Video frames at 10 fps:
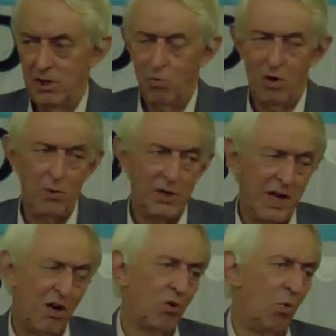what we
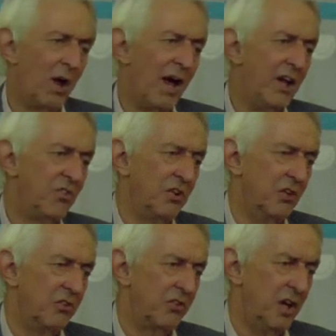now call
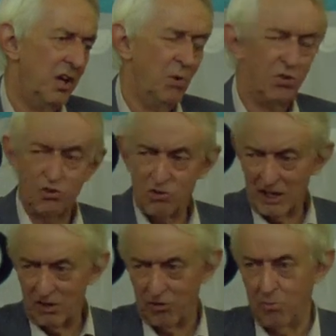ISIS, which
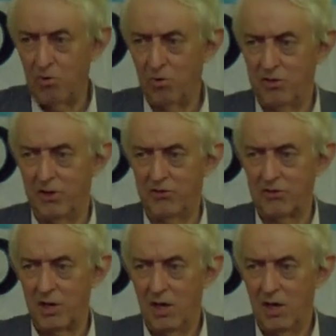straddles the borders.